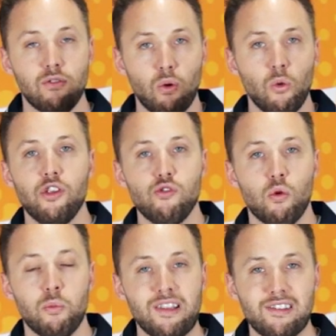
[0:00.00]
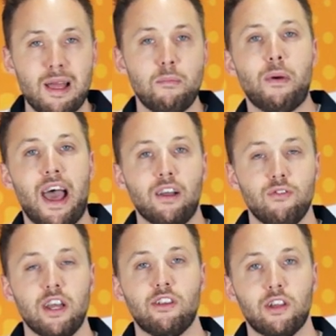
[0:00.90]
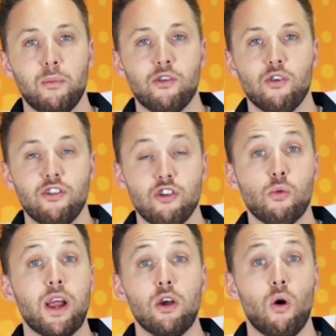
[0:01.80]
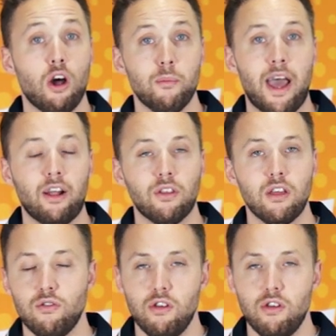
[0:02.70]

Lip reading: voltage will be sent back via telemetry to your radio automatically.